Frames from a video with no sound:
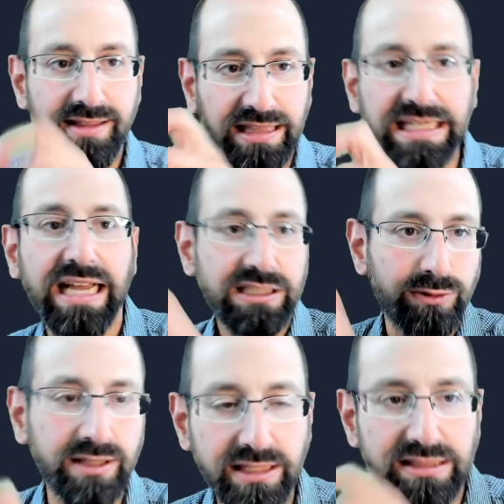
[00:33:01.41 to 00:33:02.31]
Then the next
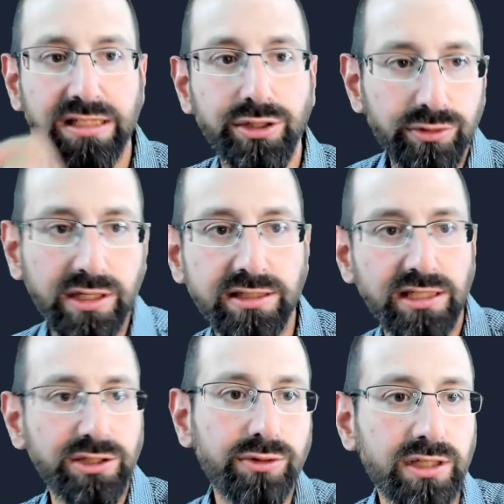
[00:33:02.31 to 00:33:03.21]
one, continue,
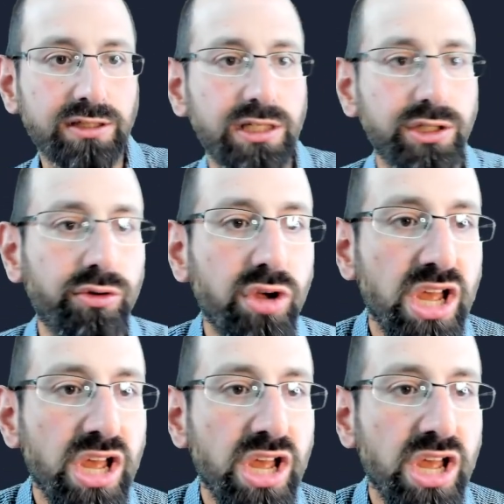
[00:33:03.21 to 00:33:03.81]
continue, continue.